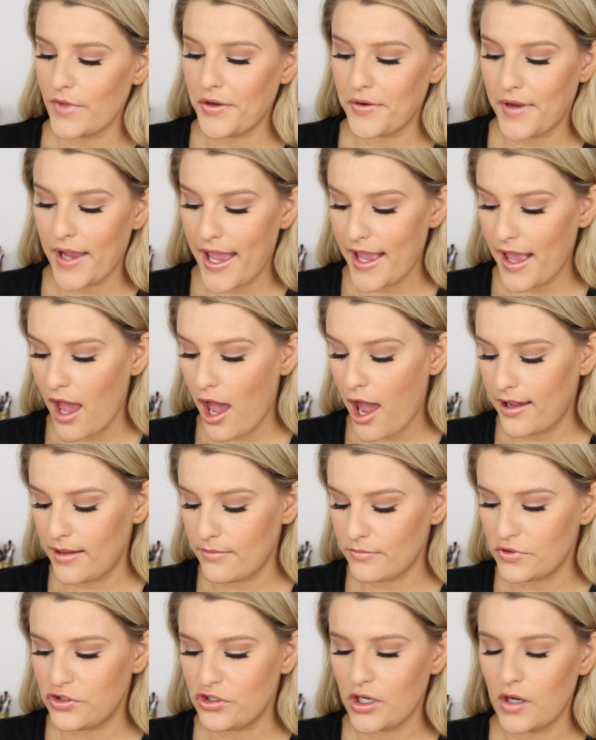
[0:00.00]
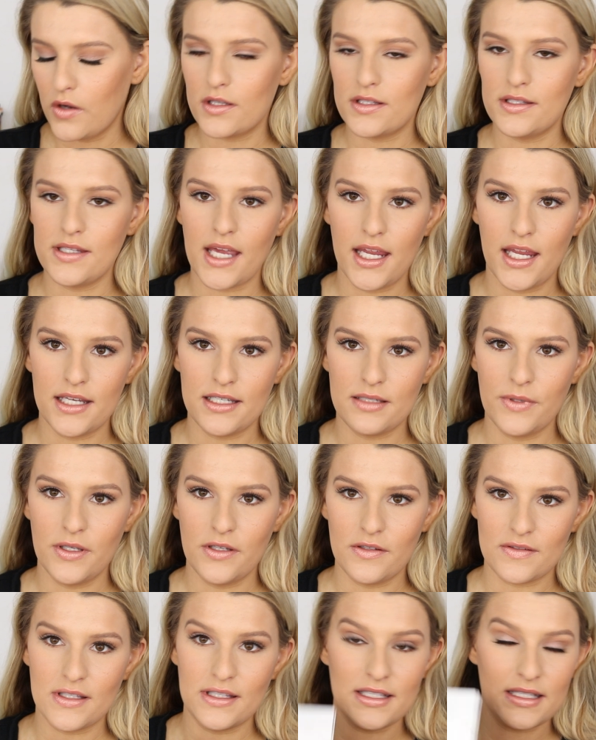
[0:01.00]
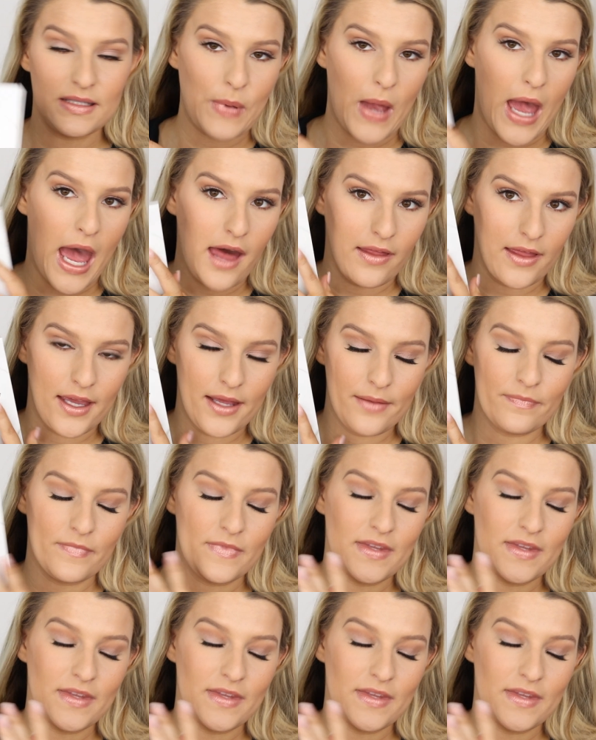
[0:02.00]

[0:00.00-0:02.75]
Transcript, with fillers: Okay, I'm so excited to be using this palette.